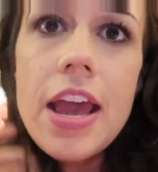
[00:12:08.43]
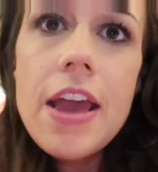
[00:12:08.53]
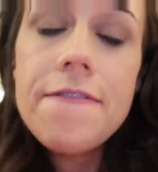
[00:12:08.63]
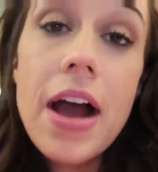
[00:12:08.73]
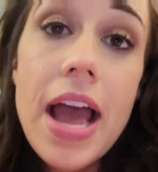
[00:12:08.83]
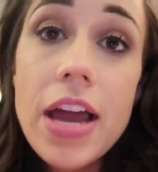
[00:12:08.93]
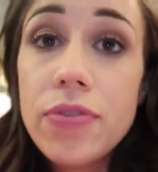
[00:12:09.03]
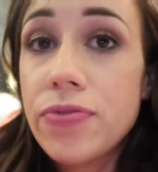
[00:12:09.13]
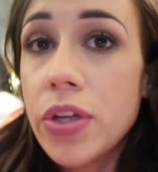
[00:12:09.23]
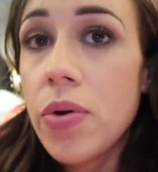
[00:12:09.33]
if I had a
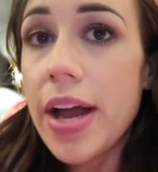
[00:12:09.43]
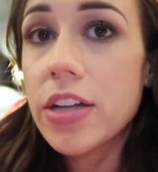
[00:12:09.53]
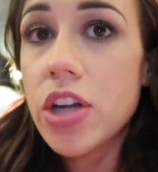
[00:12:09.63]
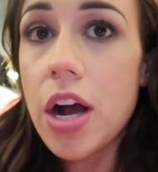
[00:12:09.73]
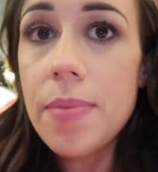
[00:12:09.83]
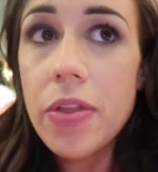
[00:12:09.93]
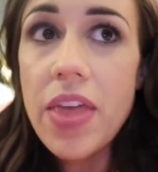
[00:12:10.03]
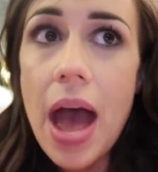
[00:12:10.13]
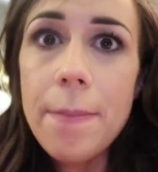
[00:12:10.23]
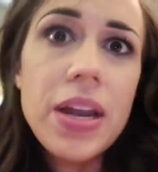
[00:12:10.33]
flu, I could talk about
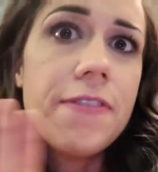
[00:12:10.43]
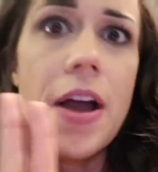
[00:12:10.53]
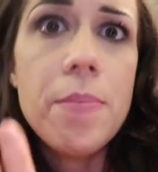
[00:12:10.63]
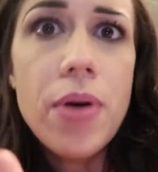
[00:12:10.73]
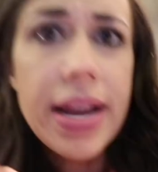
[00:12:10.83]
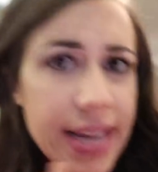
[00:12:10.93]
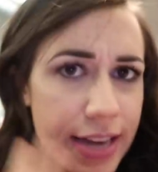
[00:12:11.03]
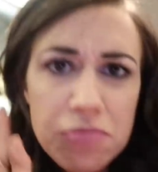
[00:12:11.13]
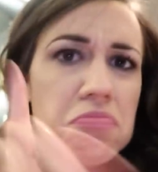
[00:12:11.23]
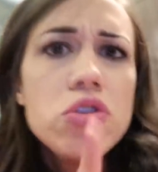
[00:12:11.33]
that, but if I'm pregnant,